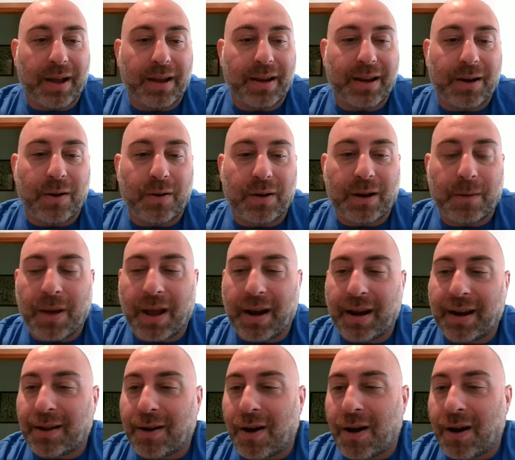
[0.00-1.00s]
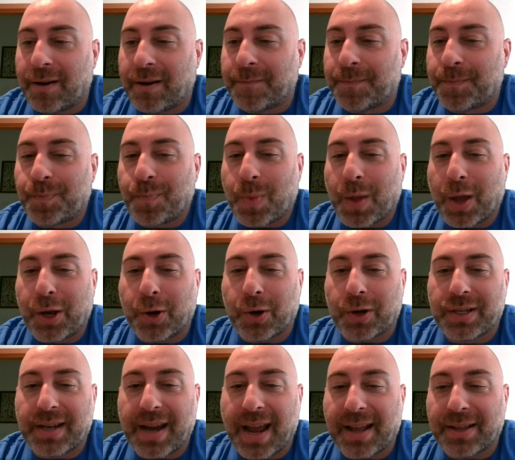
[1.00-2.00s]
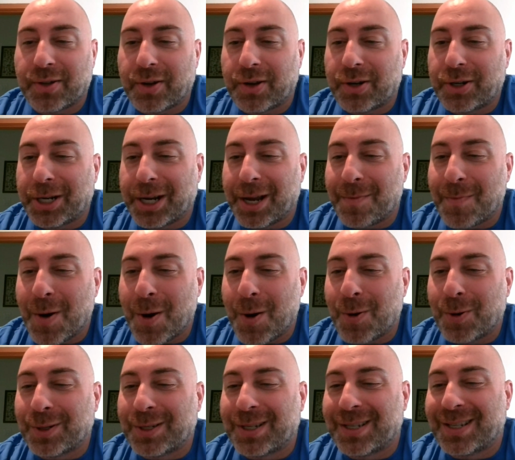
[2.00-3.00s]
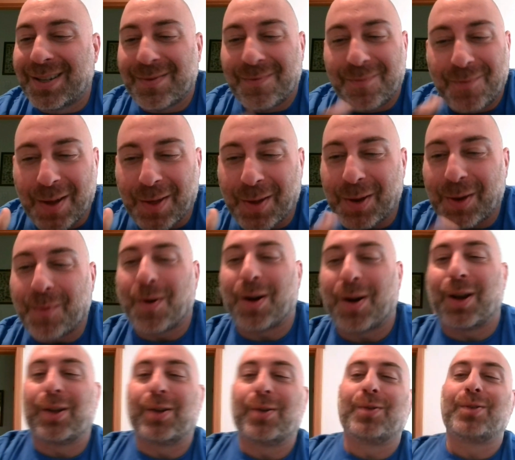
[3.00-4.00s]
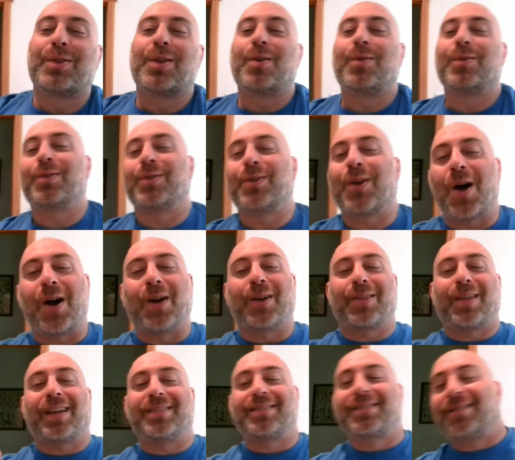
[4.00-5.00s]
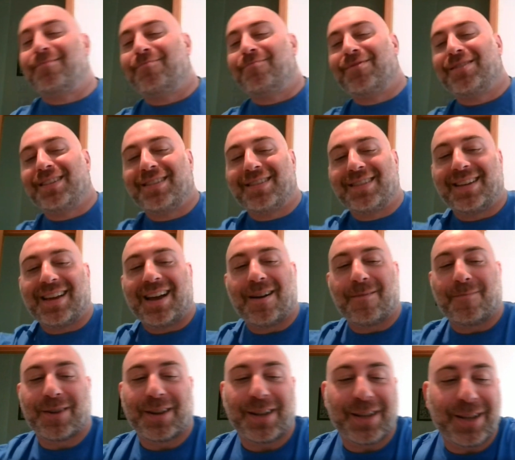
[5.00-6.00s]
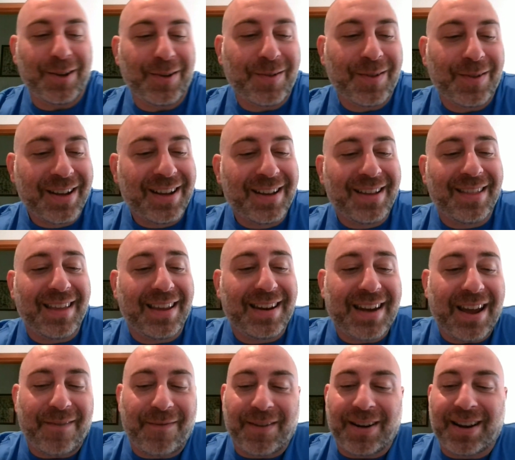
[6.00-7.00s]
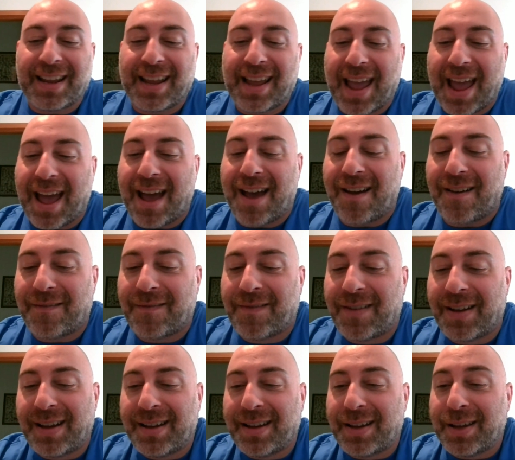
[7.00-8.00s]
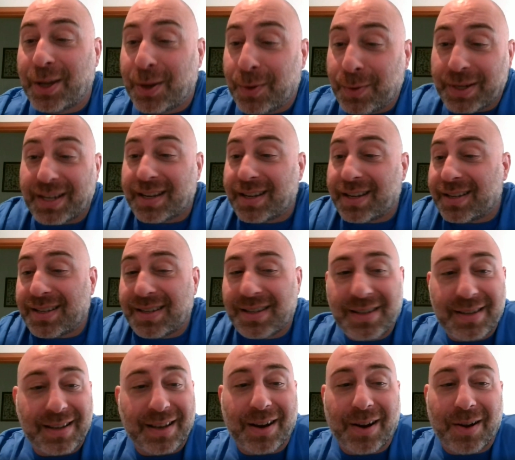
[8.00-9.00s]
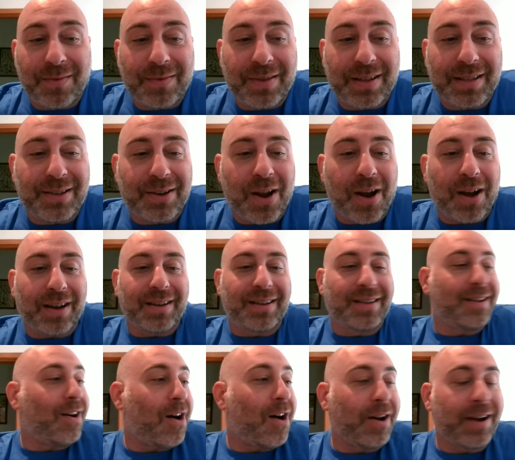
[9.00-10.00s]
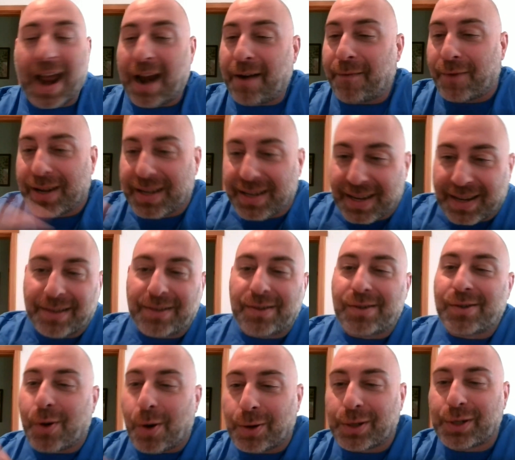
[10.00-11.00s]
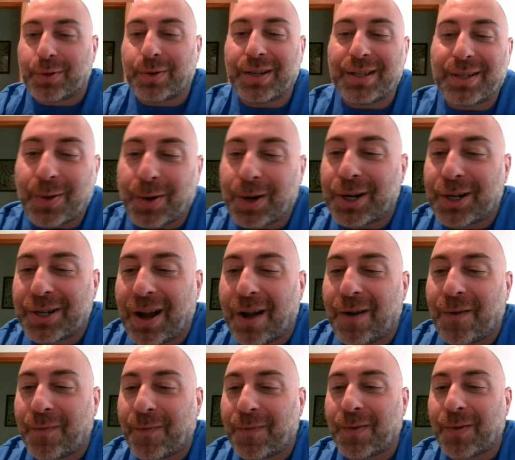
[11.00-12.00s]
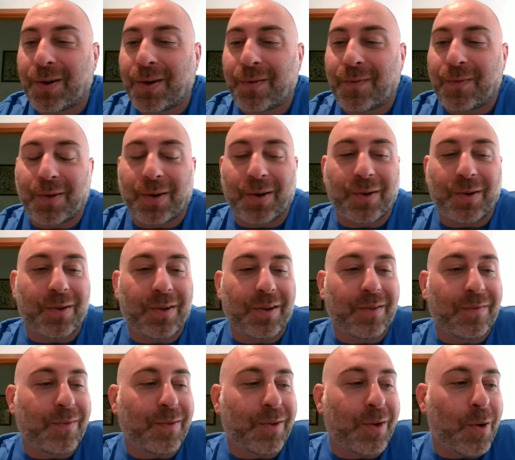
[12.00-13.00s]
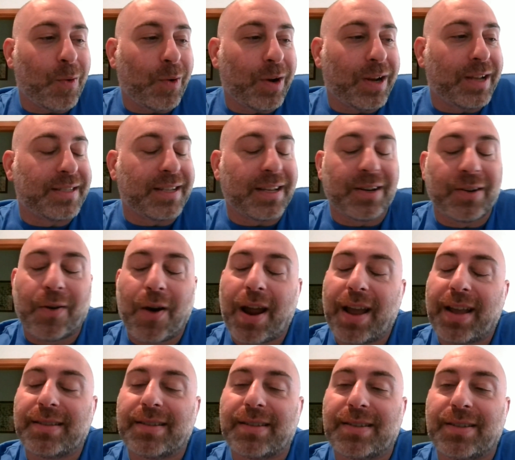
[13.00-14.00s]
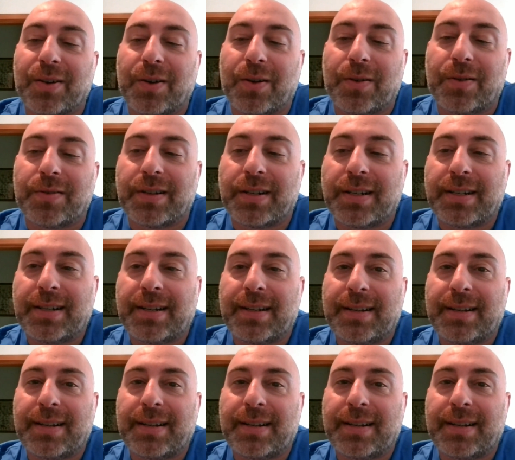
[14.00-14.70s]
but depending on your stance on GMOs, whether you want to use those or not, that's completely up to you. They definitely have uses, it's not on every single grocery store shelf for no reason, right? So